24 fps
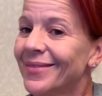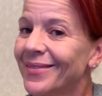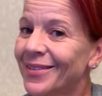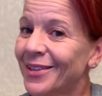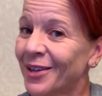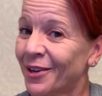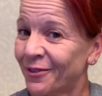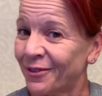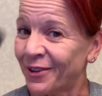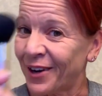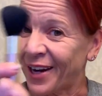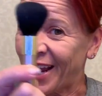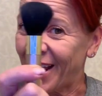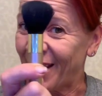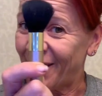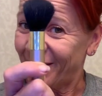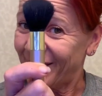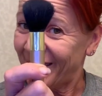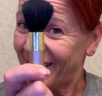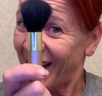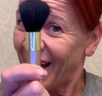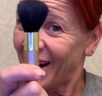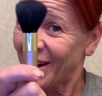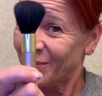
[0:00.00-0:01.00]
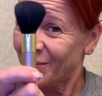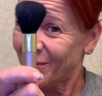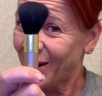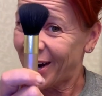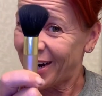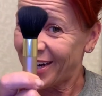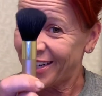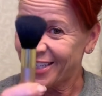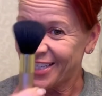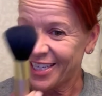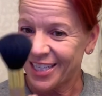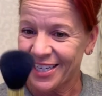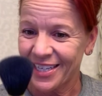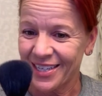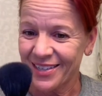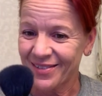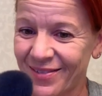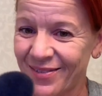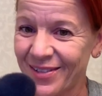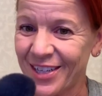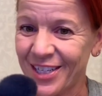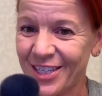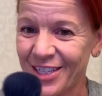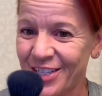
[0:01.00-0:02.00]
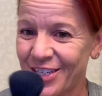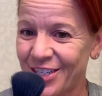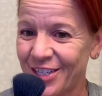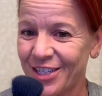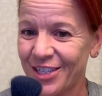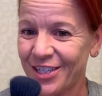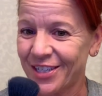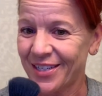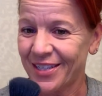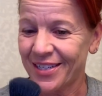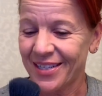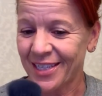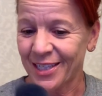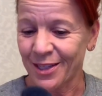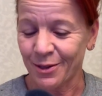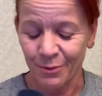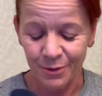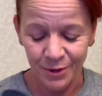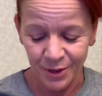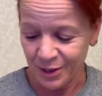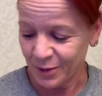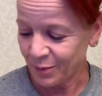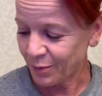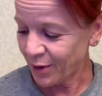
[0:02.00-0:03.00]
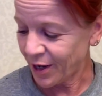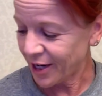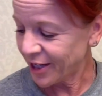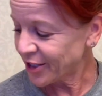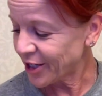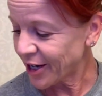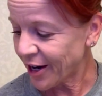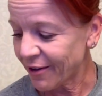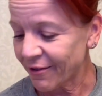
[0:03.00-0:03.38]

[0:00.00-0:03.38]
Don't forget we got a brush, which is the worst brush